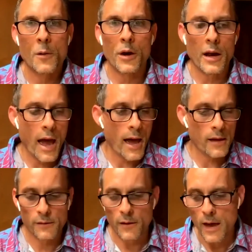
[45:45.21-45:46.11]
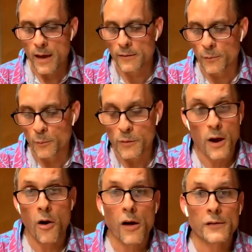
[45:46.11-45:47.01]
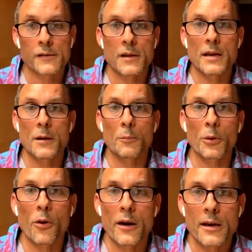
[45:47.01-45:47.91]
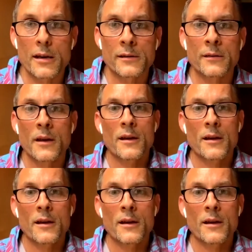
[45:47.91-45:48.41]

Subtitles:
but as they're all city employees.